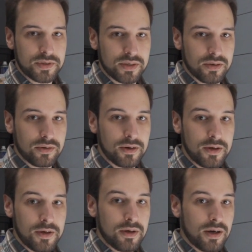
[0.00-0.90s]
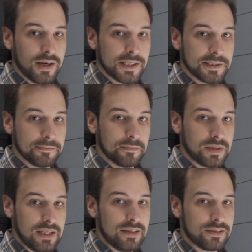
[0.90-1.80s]
So
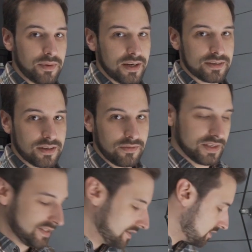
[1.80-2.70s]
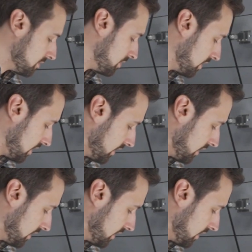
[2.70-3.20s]
the easy way to solve this is to put